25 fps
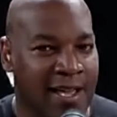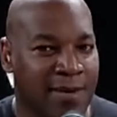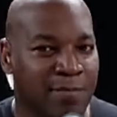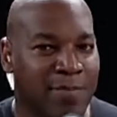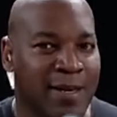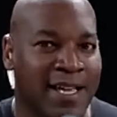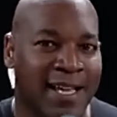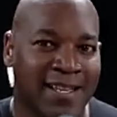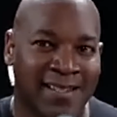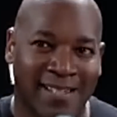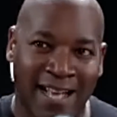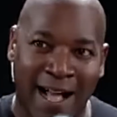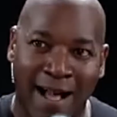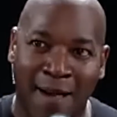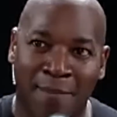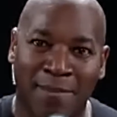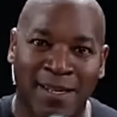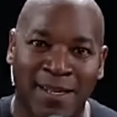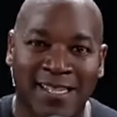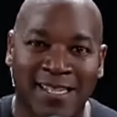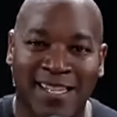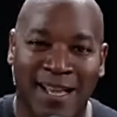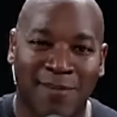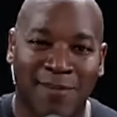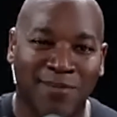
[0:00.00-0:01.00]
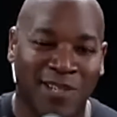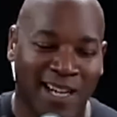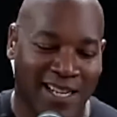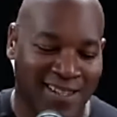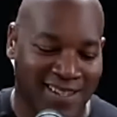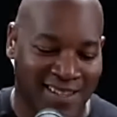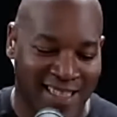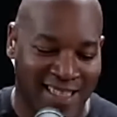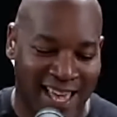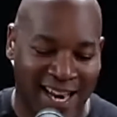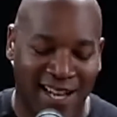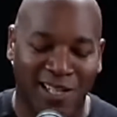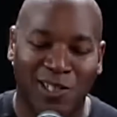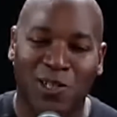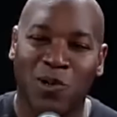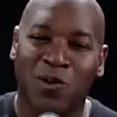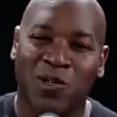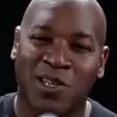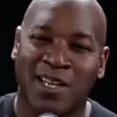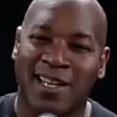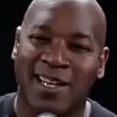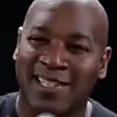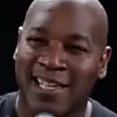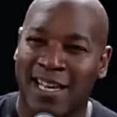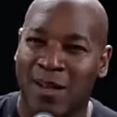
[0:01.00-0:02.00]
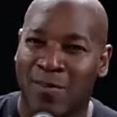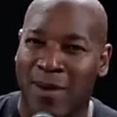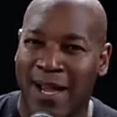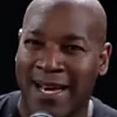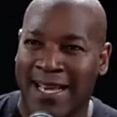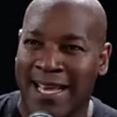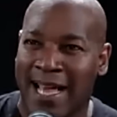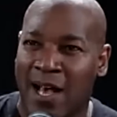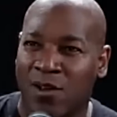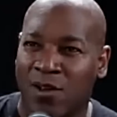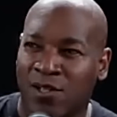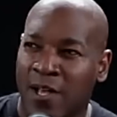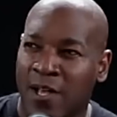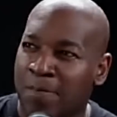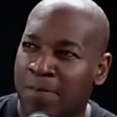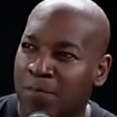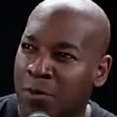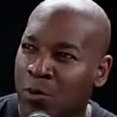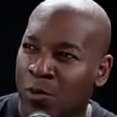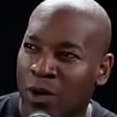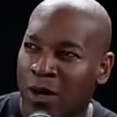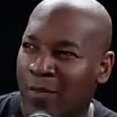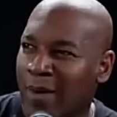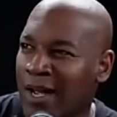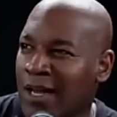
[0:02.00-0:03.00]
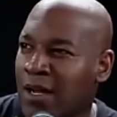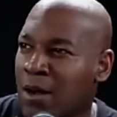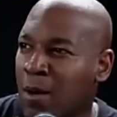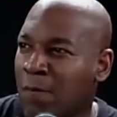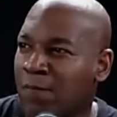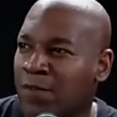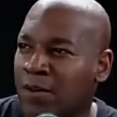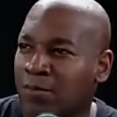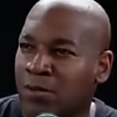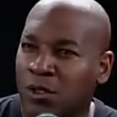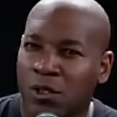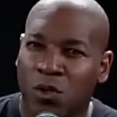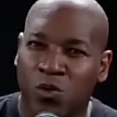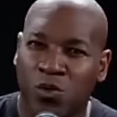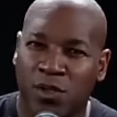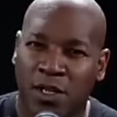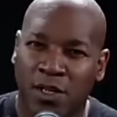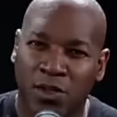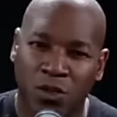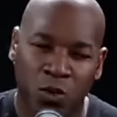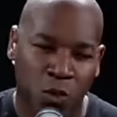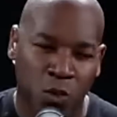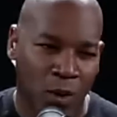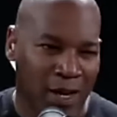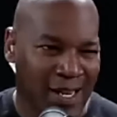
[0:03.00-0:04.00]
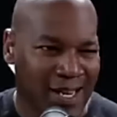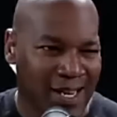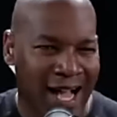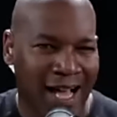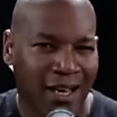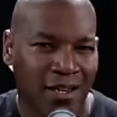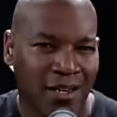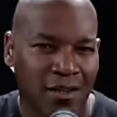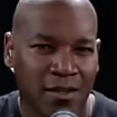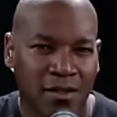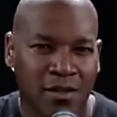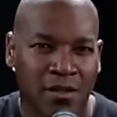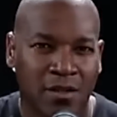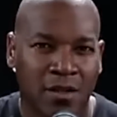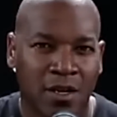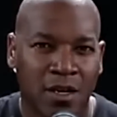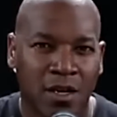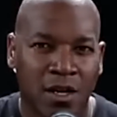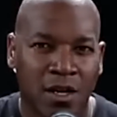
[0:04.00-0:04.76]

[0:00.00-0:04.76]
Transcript: Because I'm as subject to that illusion as anybody else. What am I comfortable losing? $20?